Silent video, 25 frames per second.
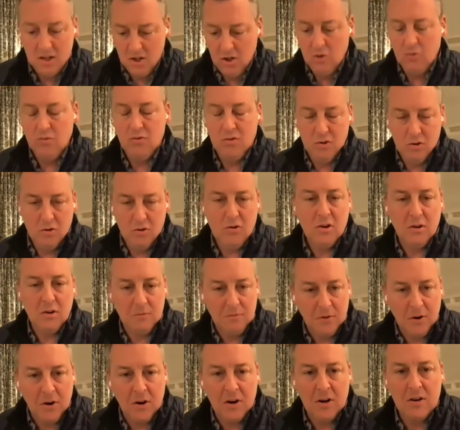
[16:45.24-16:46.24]
You do
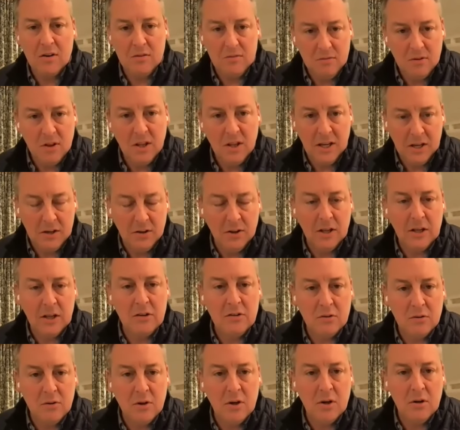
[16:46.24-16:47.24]
convert it legally
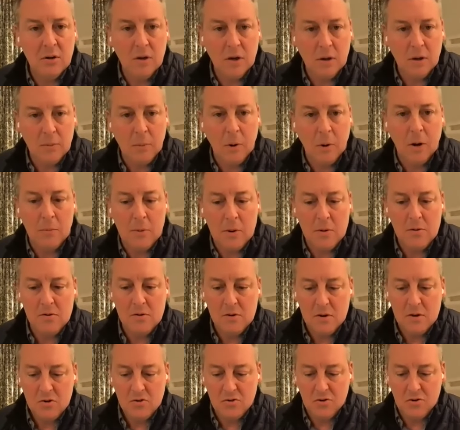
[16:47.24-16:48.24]
to an apartment
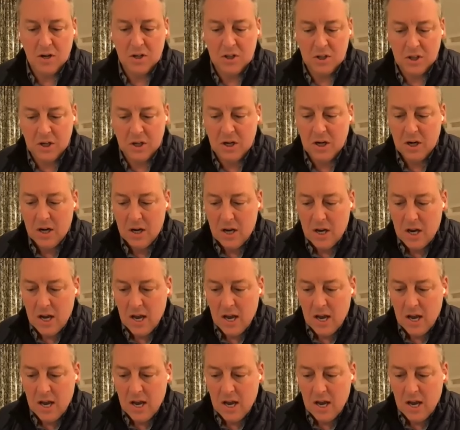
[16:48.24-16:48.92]
structure,